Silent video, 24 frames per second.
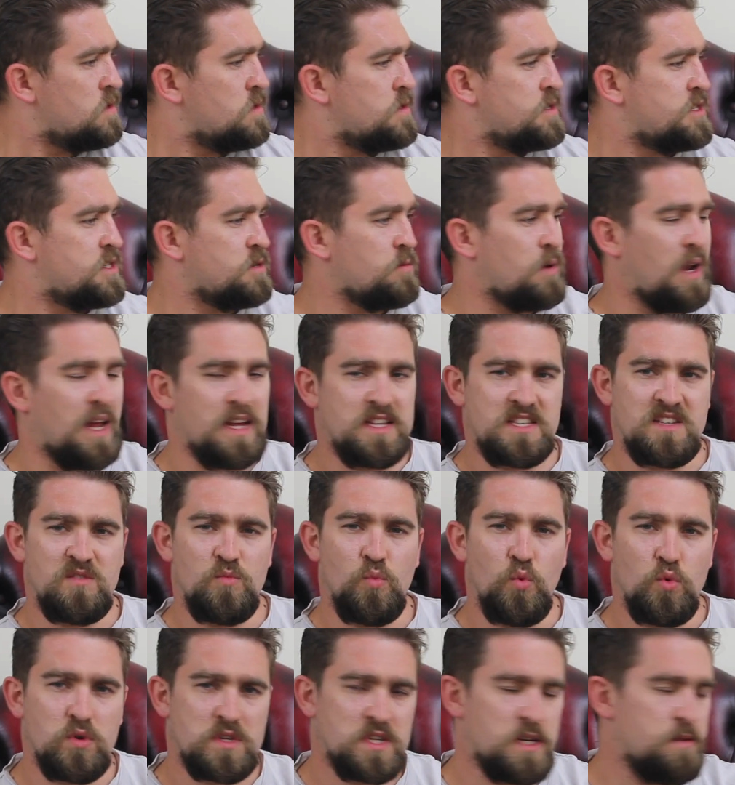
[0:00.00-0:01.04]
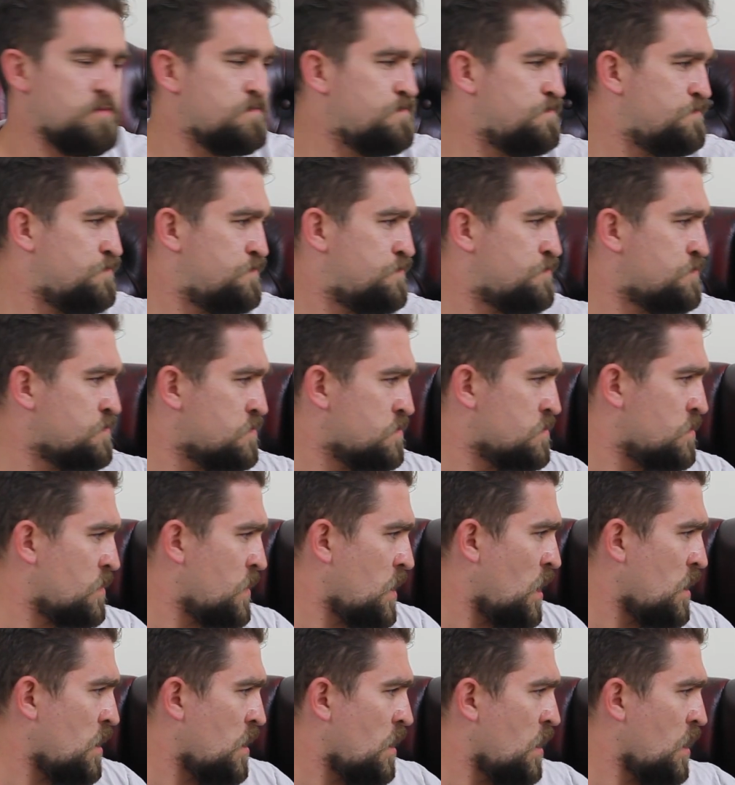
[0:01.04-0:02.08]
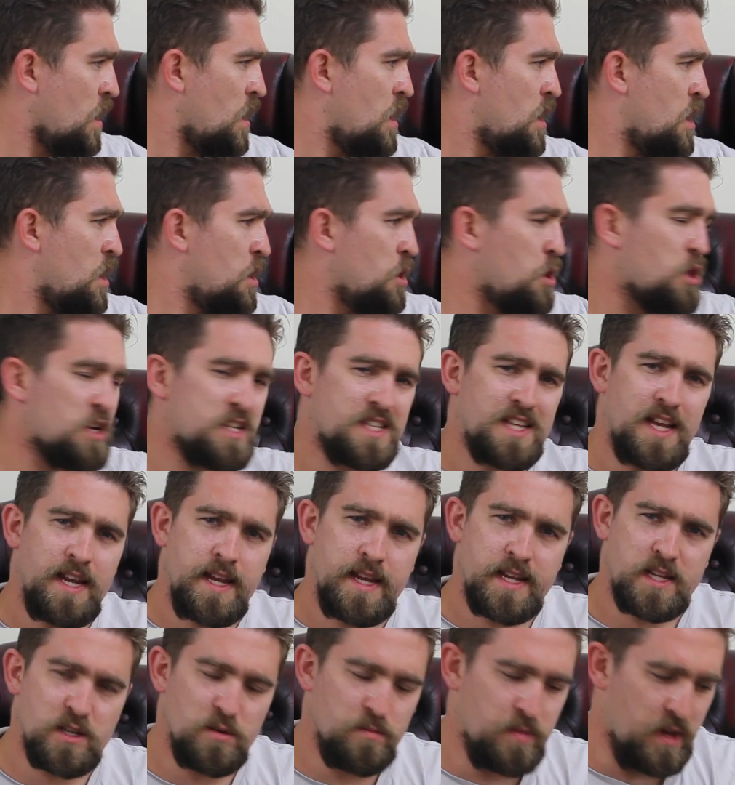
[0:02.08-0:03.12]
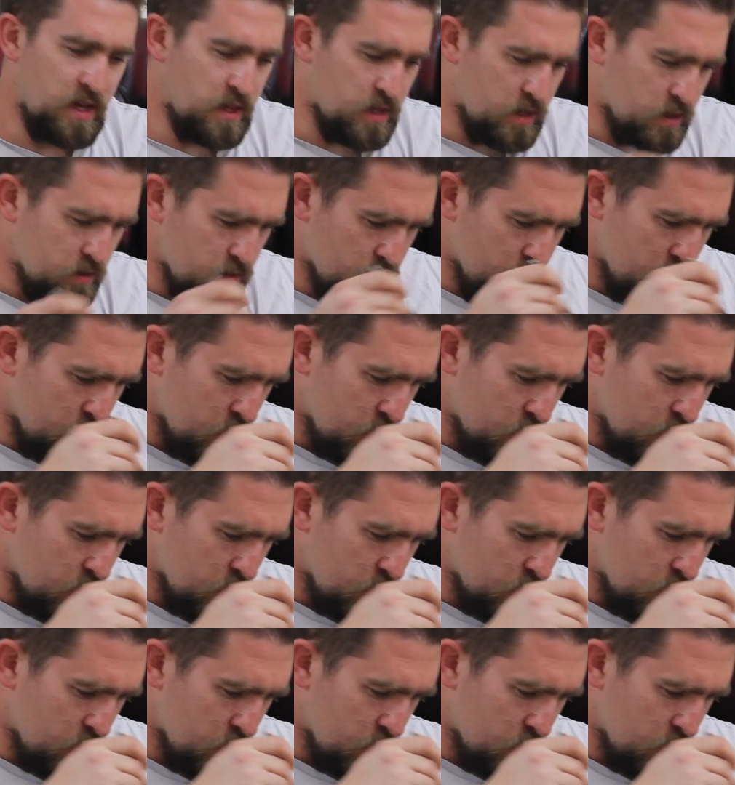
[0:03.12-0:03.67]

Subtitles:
So we'll add some water. Just a little bit though.